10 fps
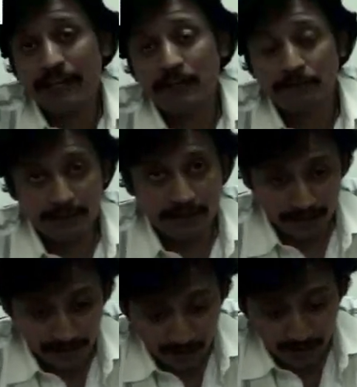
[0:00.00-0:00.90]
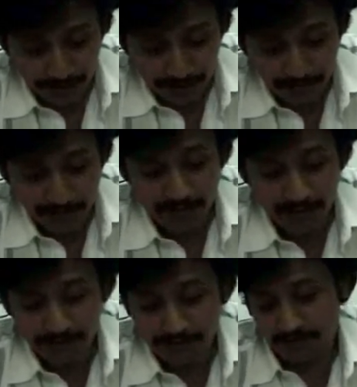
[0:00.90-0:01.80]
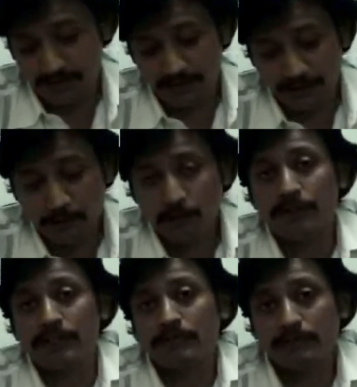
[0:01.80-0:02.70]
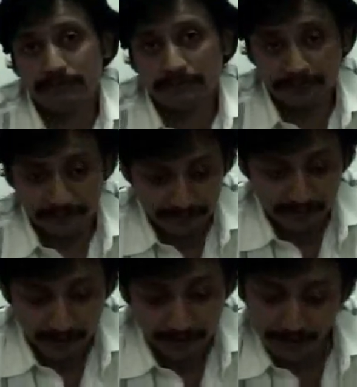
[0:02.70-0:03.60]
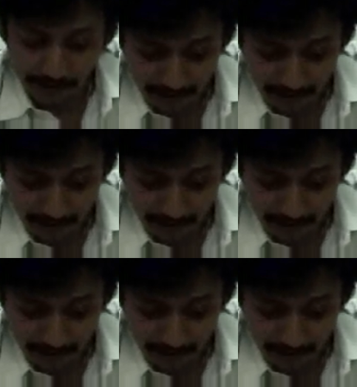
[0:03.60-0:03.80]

end of the conversation with my wife, I told her, if